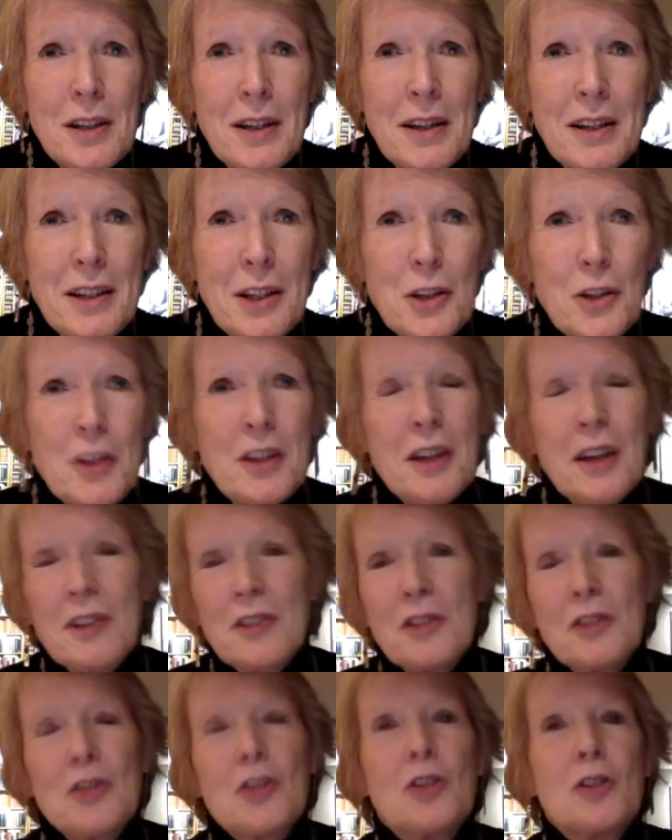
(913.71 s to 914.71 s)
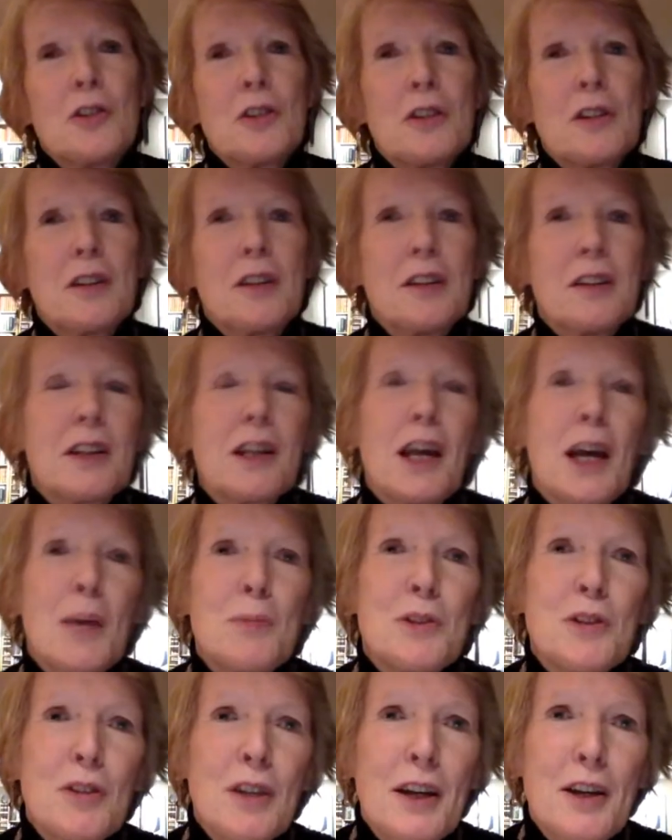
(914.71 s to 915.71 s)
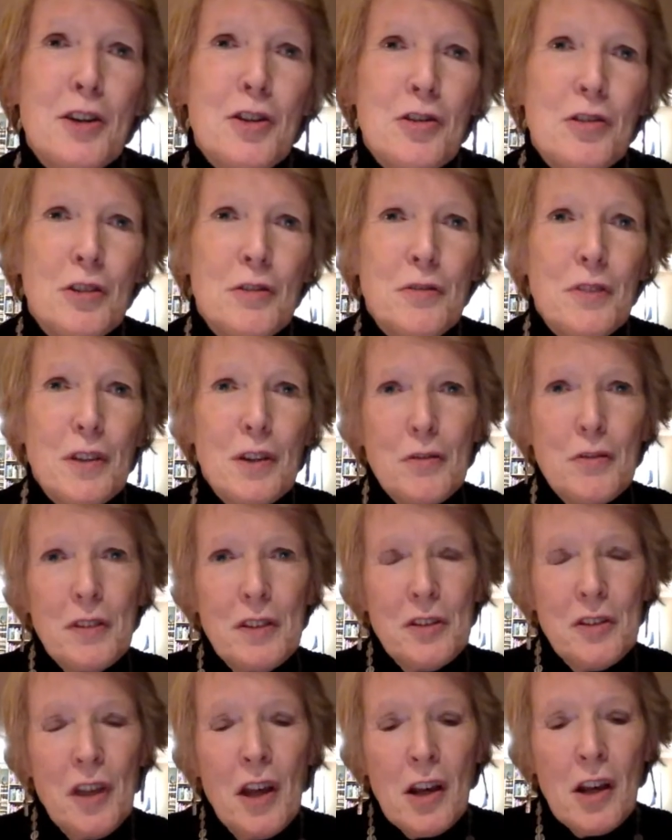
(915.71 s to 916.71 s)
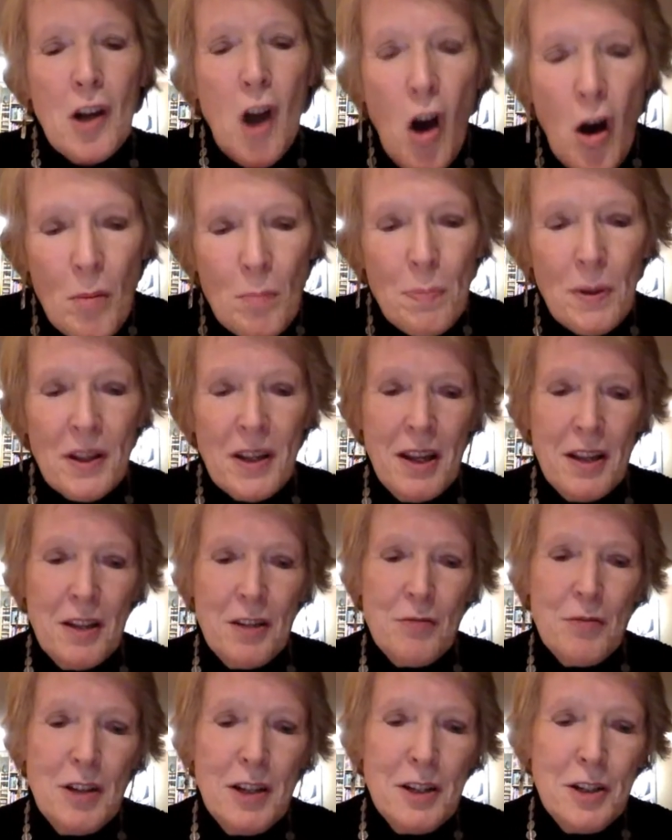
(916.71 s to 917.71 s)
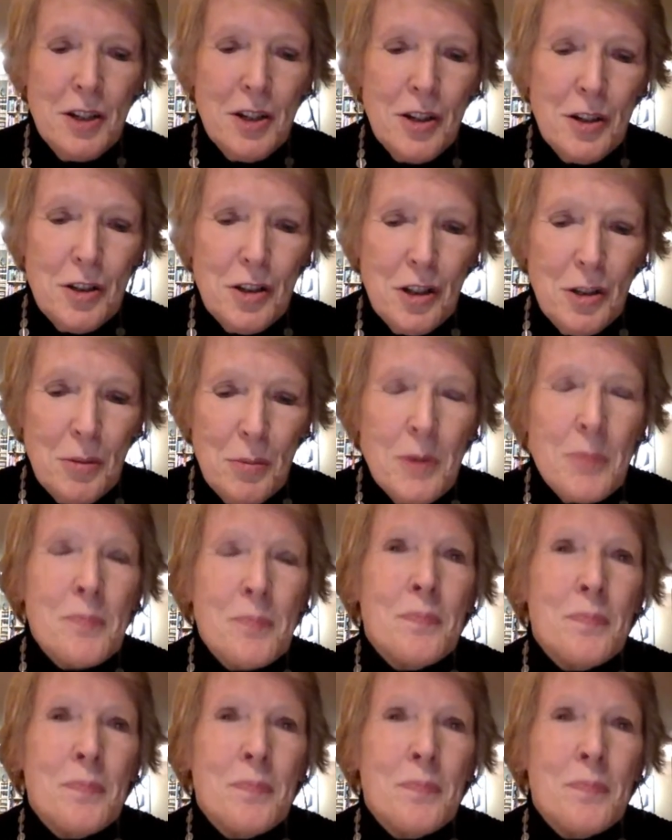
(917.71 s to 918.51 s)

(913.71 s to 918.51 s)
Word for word: And I think it's as good a, an encapsulation of, of this complicated relationship